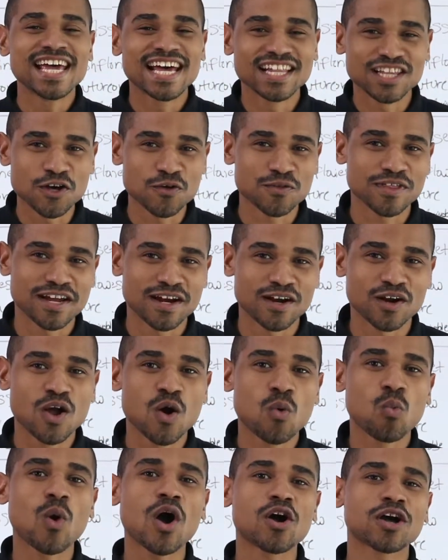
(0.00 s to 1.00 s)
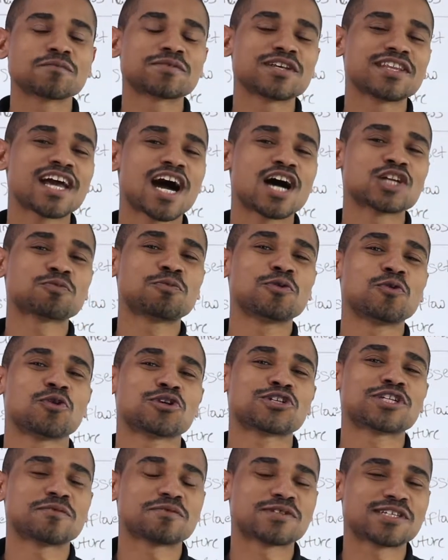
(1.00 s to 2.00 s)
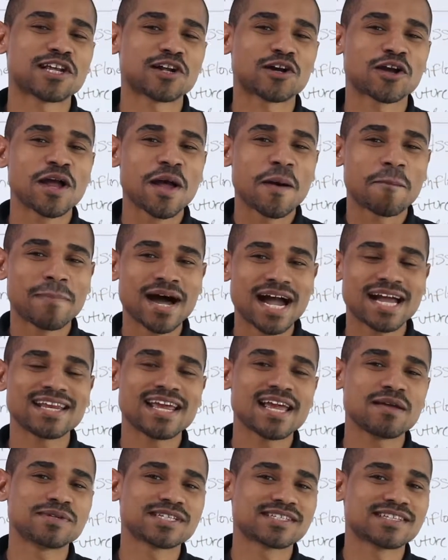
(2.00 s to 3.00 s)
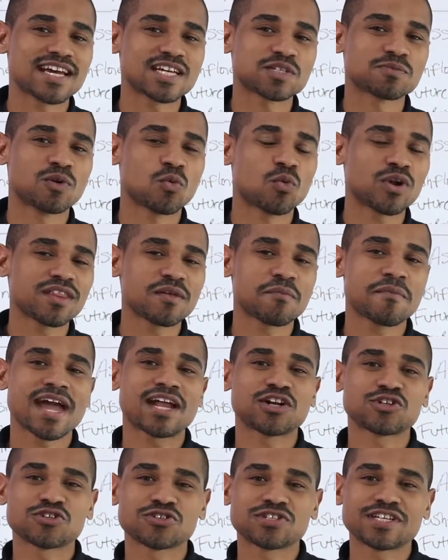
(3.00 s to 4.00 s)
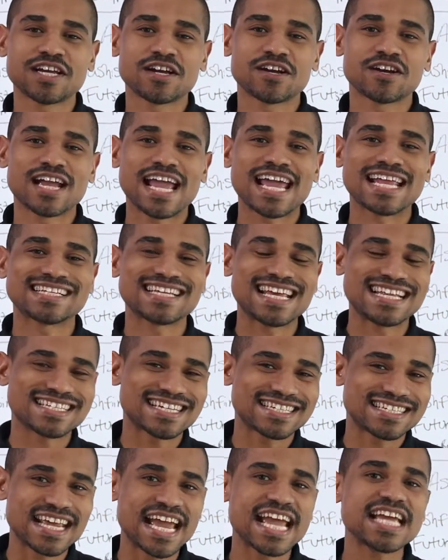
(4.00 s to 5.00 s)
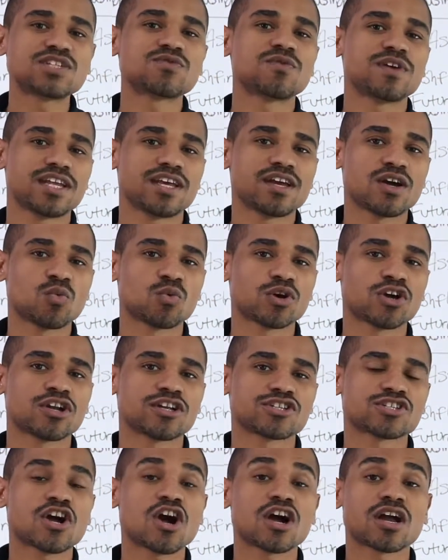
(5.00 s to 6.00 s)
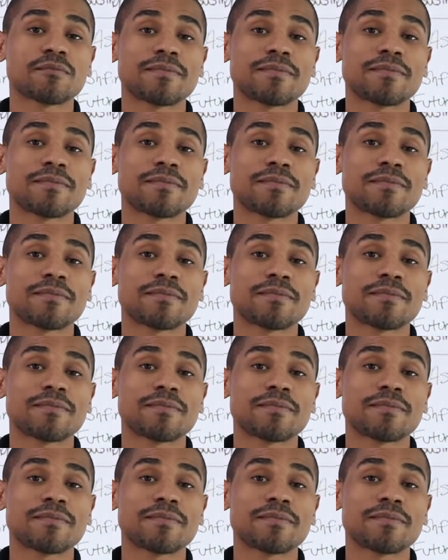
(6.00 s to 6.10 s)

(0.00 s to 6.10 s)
Hello there. Welcome to the Entrepreneurship Center. My name is Desmond, one of the managers here, and in today's video, we're going to talk